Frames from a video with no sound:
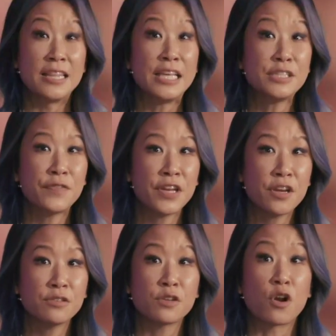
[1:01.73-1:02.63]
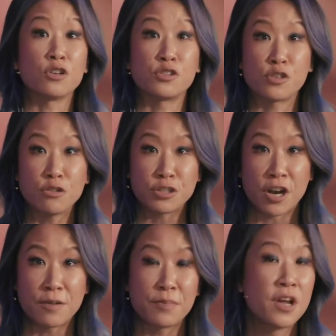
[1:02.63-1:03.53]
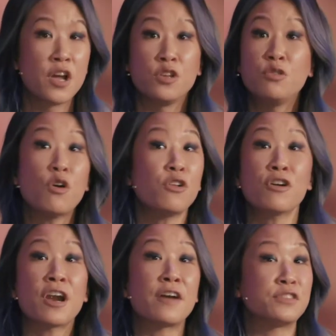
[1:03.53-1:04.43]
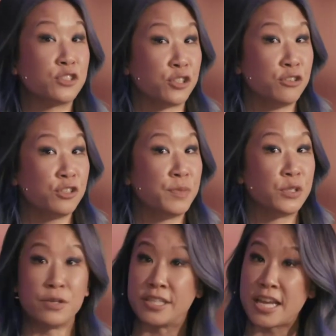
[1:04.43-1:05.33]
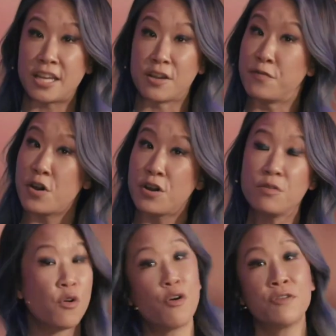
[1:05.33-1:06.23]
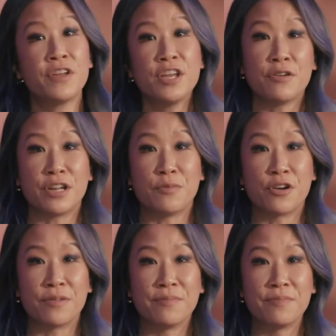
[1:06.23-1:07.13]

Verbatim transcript: These videos are so sharp, you no longer have to choose between taking a photo or a video anymore.